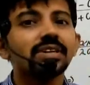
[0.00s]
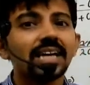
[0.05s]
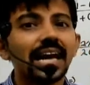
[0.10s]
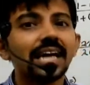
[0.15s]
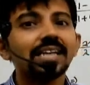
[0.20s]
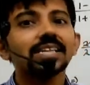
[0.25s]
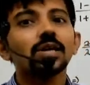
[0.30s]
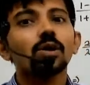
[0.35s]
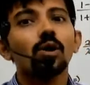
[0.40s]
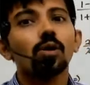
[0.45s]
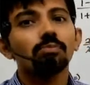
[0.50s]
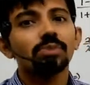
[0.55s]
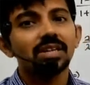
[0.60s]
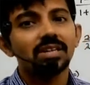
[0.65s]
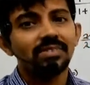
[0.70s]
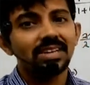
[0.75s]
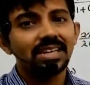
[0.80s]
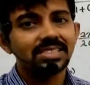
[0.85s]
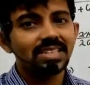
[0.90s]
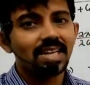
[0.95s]
crack the
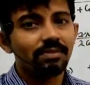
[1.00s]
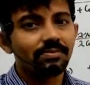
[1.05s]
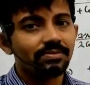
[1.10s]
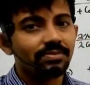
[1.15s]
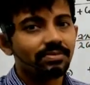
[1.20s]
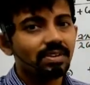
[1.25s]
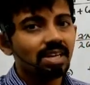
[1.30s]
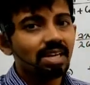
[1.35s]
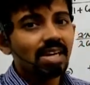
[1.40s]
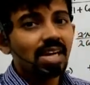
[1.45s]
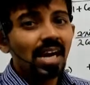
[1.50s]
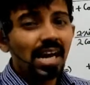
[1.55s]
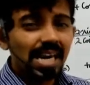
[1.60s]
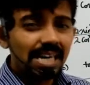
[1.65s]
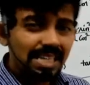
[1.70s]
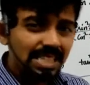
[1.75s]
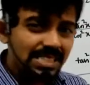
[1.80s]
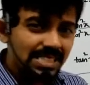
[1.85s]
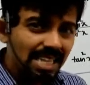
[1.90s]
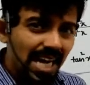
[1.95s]
competitive exams.
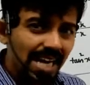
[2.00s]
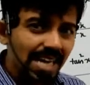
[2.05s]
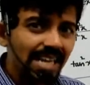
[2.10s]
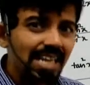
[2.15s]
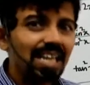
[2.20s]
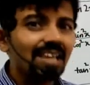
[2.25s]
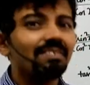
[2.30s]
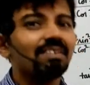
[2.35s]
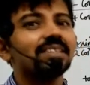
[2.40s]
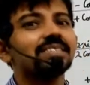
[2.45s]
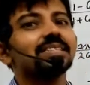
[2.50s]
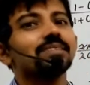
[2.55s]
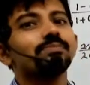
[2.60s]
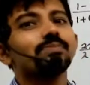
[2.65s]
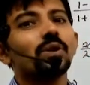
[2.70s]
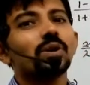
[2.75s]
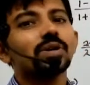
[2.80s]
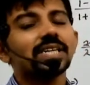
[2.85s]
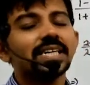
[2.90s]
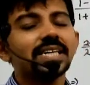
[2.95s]
Understanding level is
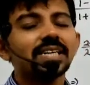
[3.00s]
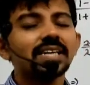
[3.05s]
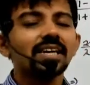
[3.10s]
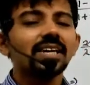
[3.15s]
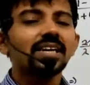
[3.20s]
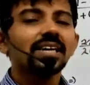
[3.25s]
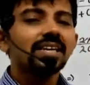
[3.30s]
important.